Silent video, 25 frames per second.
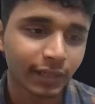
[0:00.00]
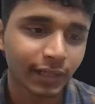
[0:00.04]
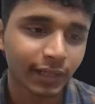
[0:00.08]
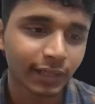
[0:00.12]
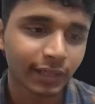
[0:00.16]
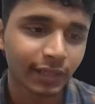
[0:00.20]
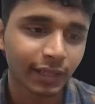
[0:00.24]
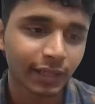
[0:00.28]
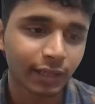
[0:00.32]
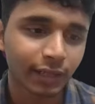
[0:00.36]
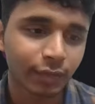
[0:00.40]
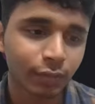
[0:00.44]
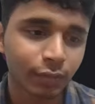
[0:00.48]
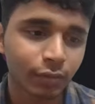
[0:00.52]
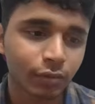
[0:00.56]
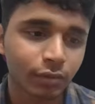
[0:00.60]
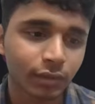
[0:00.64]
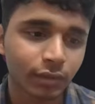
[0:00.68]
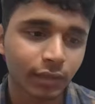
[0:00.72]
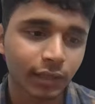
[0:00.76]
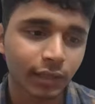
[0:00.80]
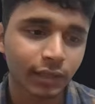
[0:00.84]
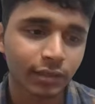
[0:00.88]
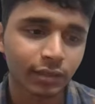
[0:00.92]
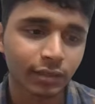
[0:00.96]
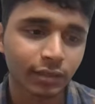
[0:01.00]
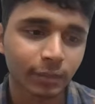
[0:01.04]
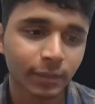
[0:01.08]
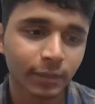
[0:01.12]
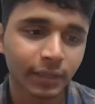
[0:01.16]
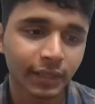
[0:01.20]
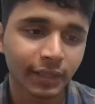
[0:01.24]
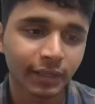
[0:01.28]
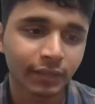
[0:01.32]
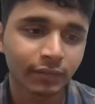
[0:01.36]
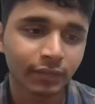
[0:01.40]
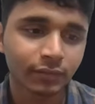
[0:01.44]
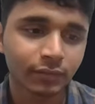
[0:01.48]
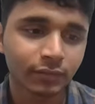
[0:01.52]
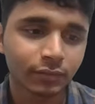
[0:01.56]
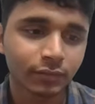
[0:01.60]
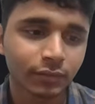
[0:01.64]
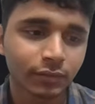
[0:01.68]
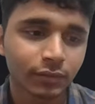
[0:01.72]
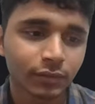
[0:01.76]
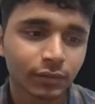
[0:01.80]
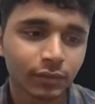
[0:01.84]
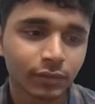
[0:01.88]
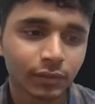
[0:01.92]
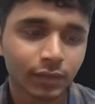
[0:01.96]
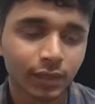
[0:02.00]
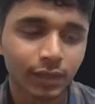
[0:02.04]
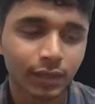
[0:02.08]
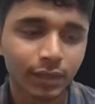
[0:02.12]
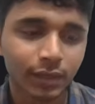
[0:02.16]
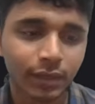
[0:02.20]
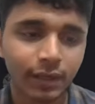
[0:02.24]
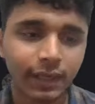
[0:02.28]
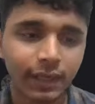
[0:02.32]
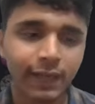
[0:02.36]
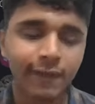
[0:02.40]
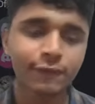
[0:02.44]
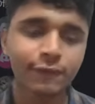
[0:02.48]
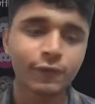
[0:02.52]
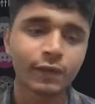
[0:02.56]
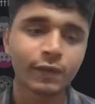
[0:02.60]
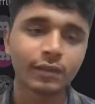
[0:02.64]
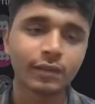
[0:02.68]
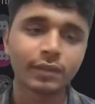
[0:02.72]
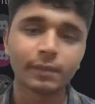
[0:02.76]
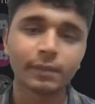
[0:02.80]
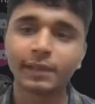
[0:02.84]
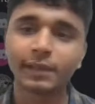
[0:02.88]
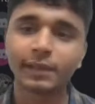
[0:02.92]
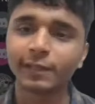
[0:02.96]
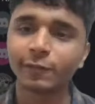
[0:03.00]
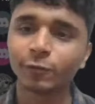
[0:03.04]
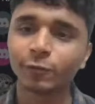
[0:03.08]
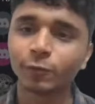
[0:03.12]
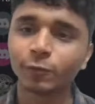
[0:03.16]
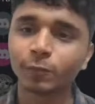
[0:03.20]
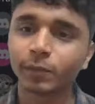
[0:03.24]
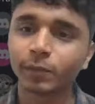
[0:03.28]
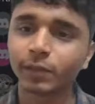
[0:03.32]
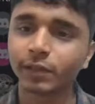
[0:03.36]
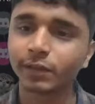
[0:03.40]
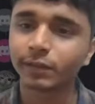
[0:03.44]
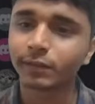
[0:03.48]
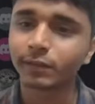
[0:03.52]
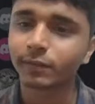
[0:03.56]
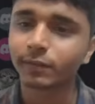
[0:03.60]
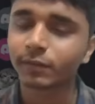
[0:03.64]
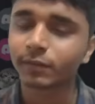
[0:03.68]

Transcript: that guy who starts the meeting. I have joined the meeting room, but